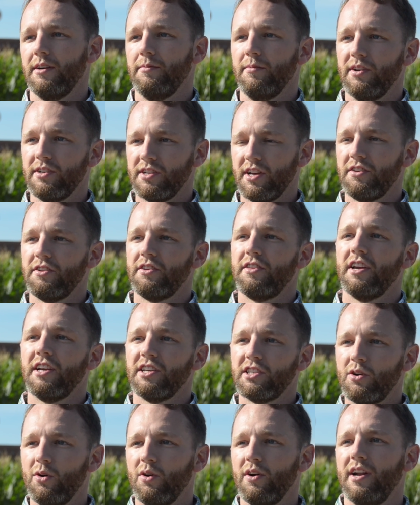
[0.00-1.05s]
There's other
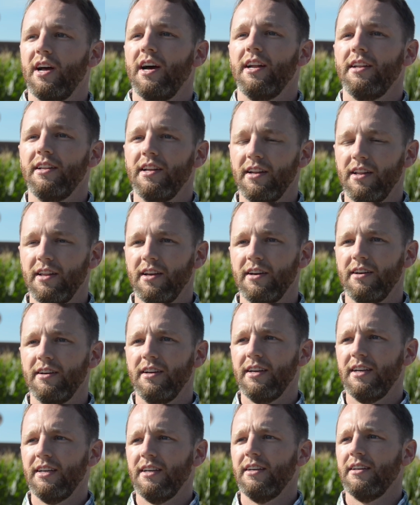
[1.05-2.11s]
things going on in
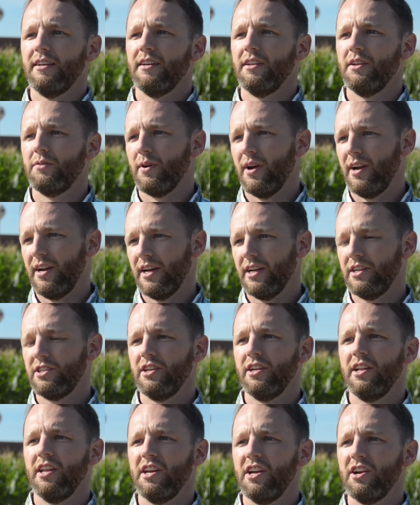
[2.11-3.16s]
the red edge
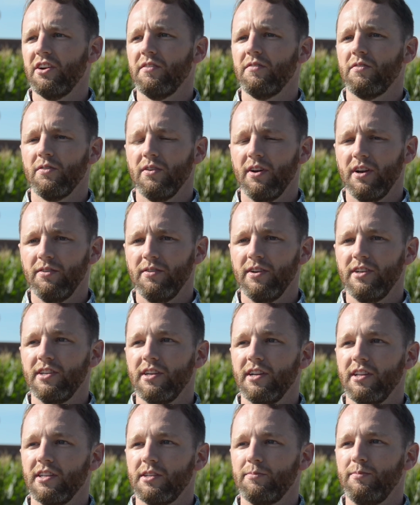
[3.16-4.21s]
and the near infrared region
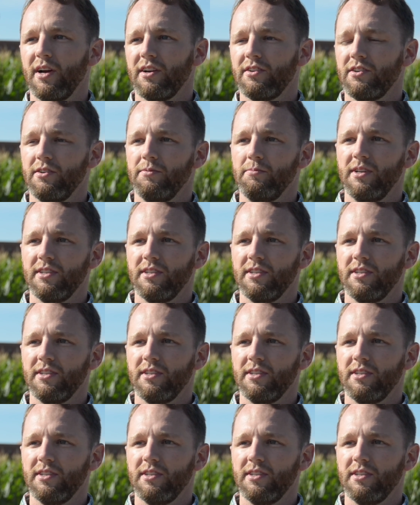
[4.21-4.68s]
of the spectrum,